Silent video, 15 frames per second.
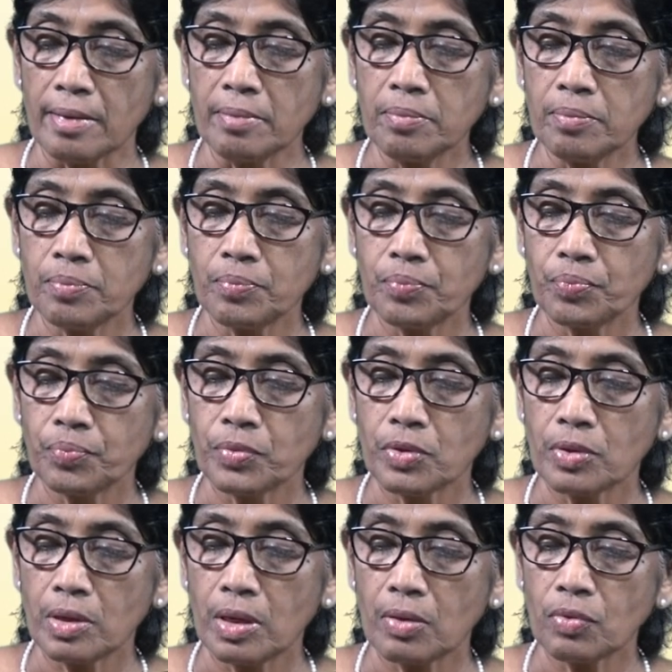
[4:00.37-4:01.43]
am."
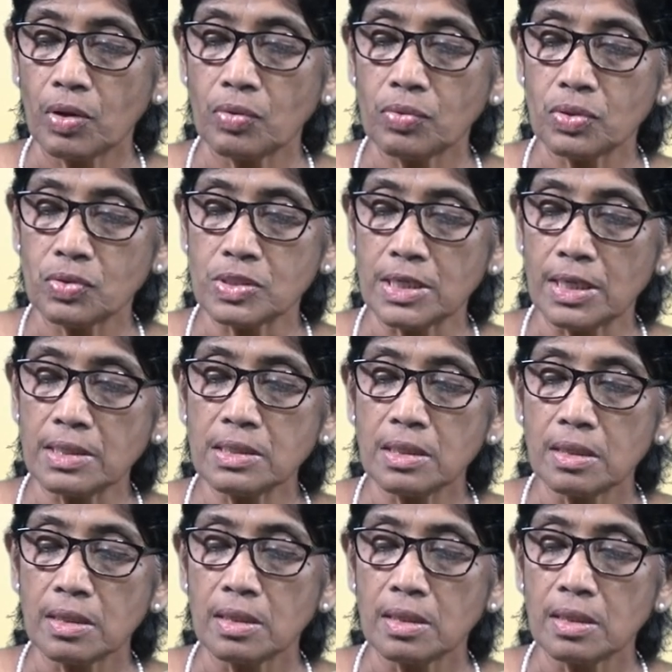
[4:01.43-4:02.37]
How do you say it?